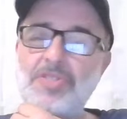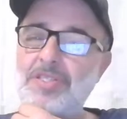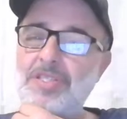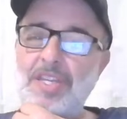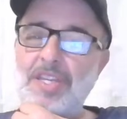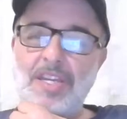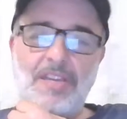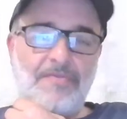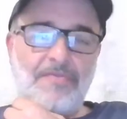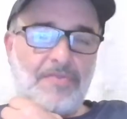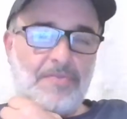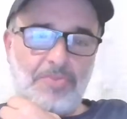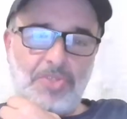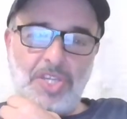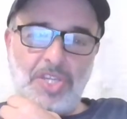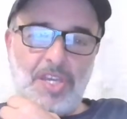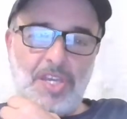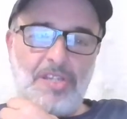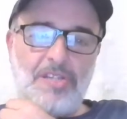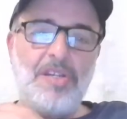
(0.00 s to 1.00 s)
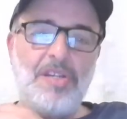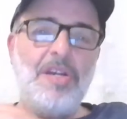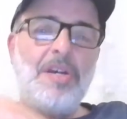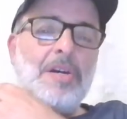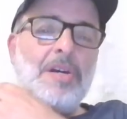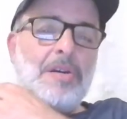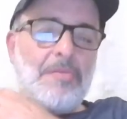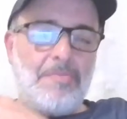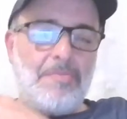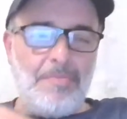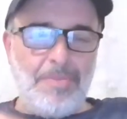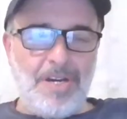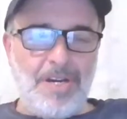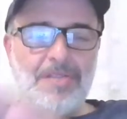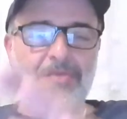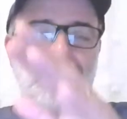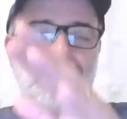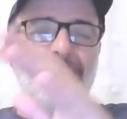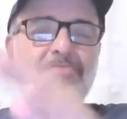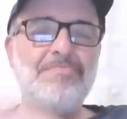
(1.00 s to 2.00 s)
said take it from Zayd,
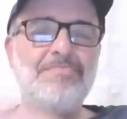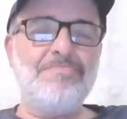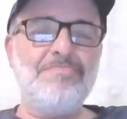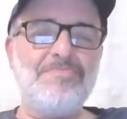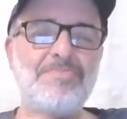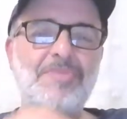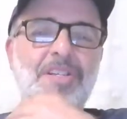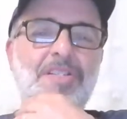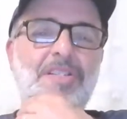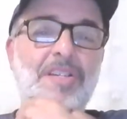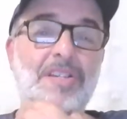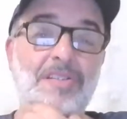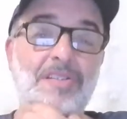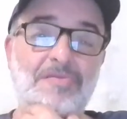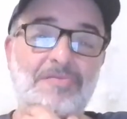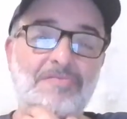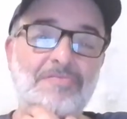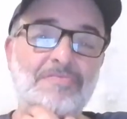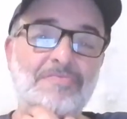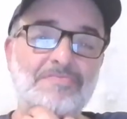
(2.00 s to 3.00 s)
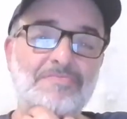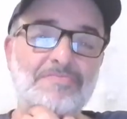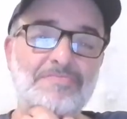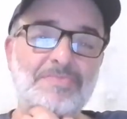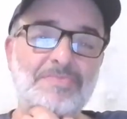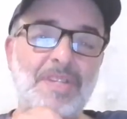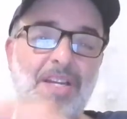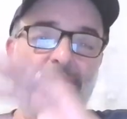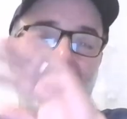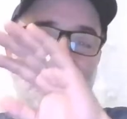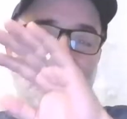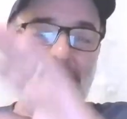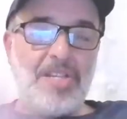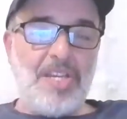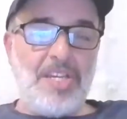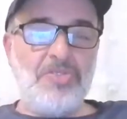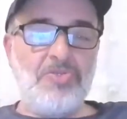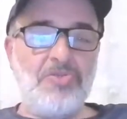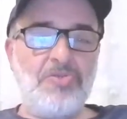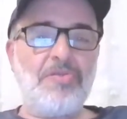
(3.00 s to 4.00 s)
but they did. And
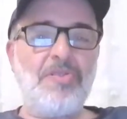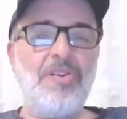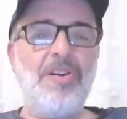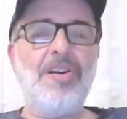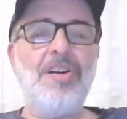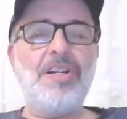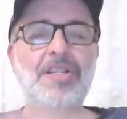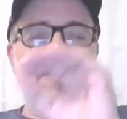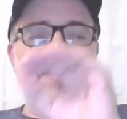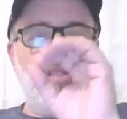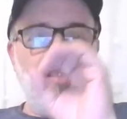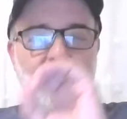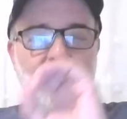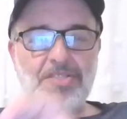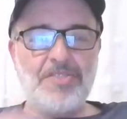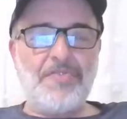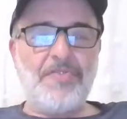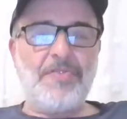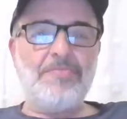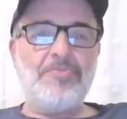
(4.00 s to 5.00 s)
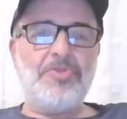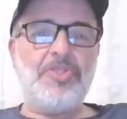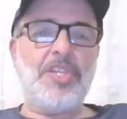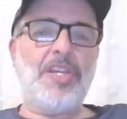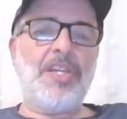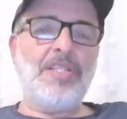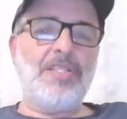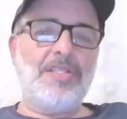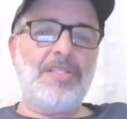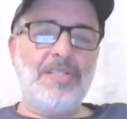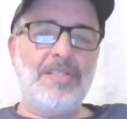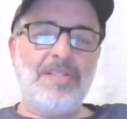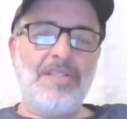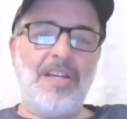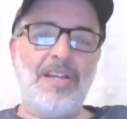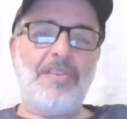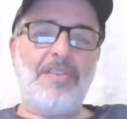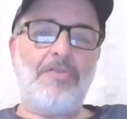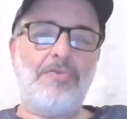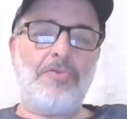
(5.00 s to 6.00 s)
today's Quran is from Zayd
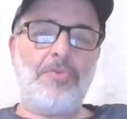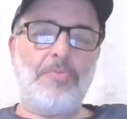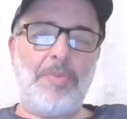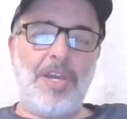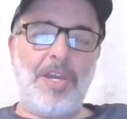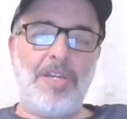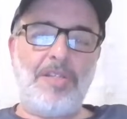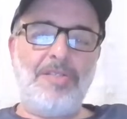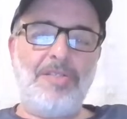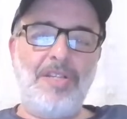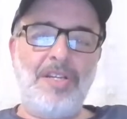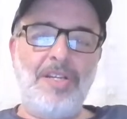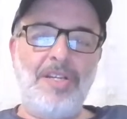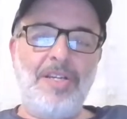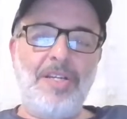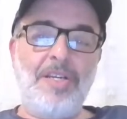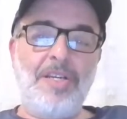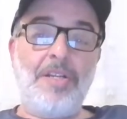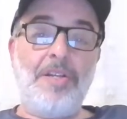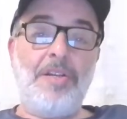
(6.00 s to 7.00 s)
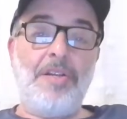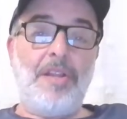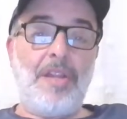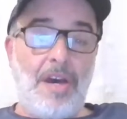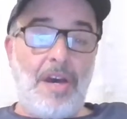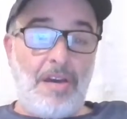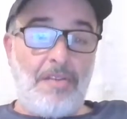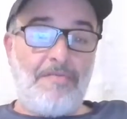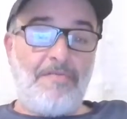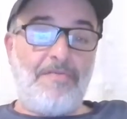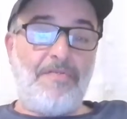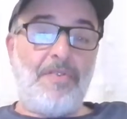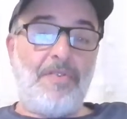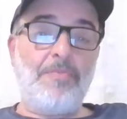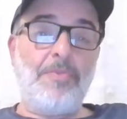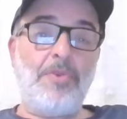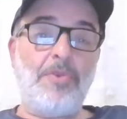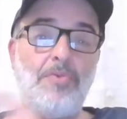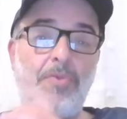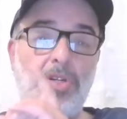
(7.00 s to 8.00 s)
and Uthman, not
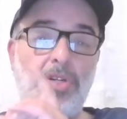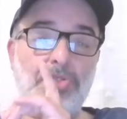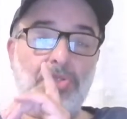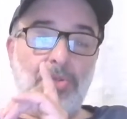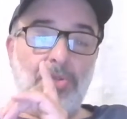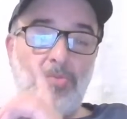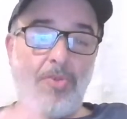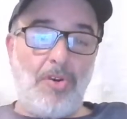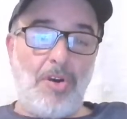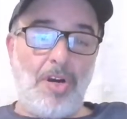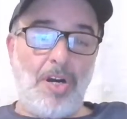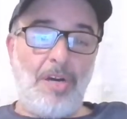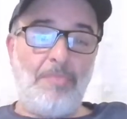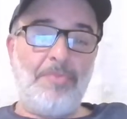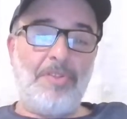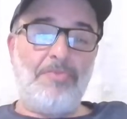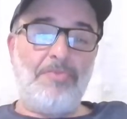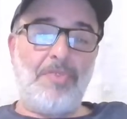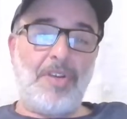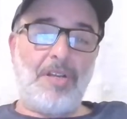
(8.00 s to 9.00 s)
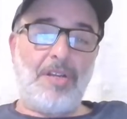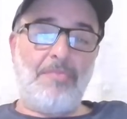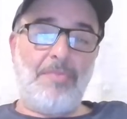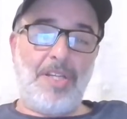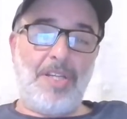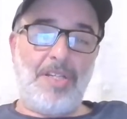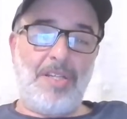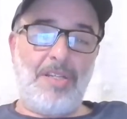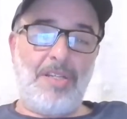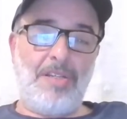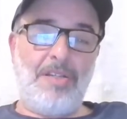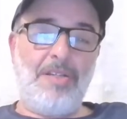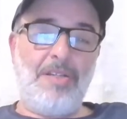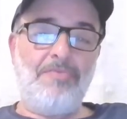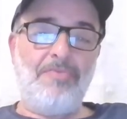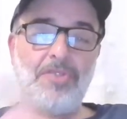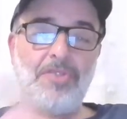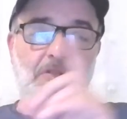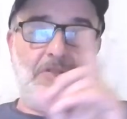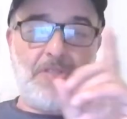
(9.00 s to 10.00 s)
from the ones that Muhammad recommended,
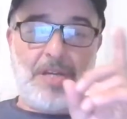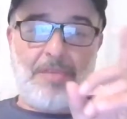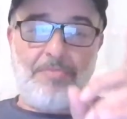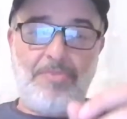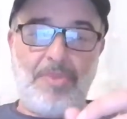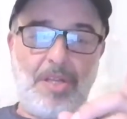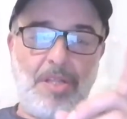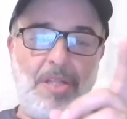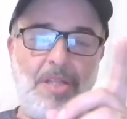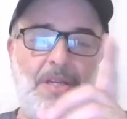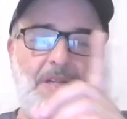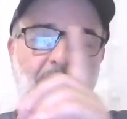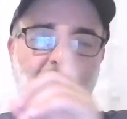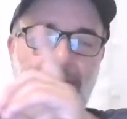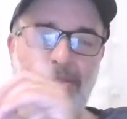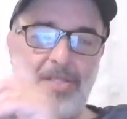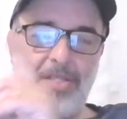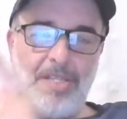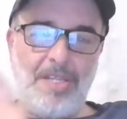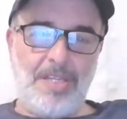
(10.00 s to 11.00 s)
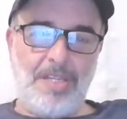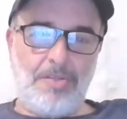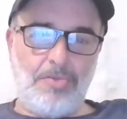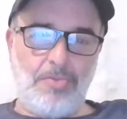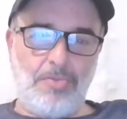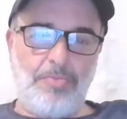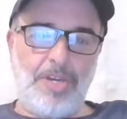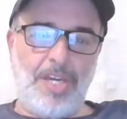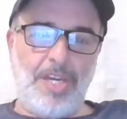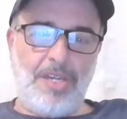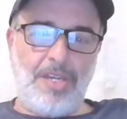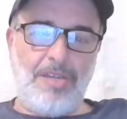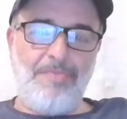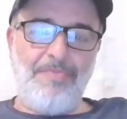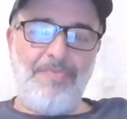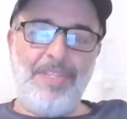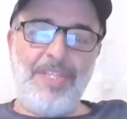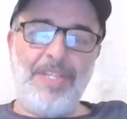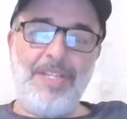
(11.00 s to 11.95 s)
which is Abdullah and Ubay.